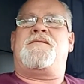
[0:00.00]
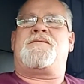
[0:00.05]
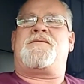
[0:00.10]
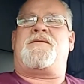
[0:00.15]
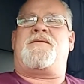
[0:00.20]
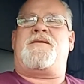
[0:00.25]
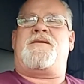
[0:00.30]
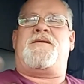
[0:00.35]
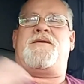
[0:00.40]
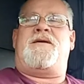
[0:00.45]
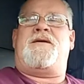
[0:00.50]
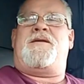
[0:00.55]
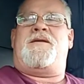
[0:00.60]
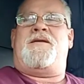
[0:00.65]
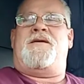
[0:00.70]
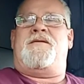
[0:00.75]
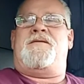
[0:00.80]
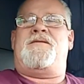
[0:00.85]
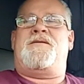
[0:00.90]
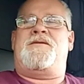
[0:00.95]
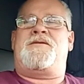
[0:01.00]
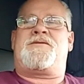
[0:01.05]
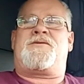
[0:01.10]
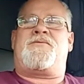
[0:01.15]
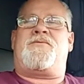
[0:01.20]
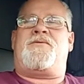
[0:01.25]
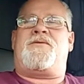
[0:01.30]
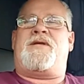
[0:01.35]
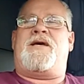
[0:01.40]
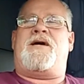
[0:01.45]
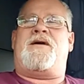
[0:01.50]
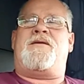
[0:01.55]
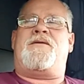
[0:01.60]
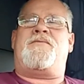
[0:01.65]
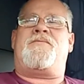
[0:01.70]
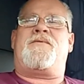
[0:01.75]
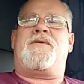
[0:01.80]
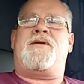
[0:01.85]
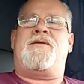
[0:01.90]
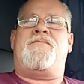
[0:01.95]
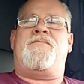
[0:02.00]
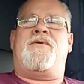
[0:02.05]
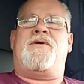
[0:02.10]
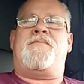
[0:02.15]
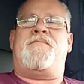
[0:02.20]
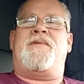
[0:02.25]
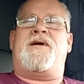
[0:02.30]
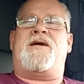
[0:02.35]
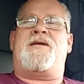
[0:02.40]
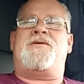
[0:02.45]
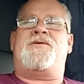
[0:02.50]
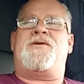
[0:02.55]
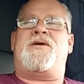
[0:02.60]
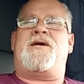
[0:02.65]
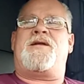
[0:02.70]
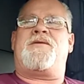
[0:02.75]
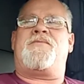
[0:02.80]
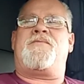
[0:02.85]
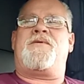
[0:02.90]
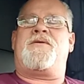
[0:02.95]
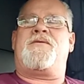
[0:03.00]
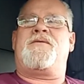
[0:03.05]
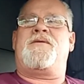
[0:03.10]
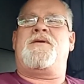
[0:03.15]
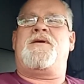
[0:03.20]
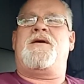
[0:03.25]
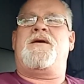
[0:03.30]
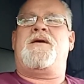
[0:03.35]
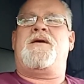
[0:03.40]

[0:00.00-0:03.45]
Sorry, I had to scroll down and read what Mad Chat had wrote.